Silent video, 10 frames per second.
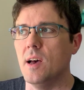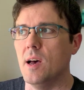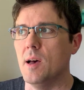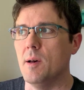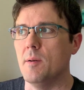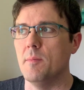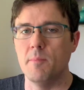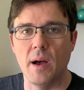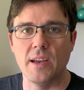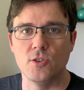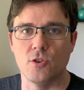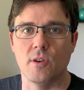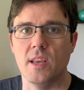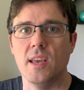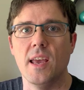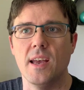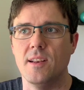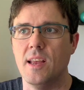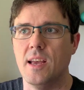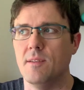my journey
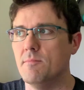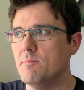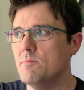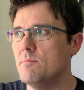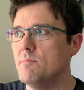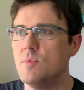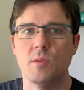and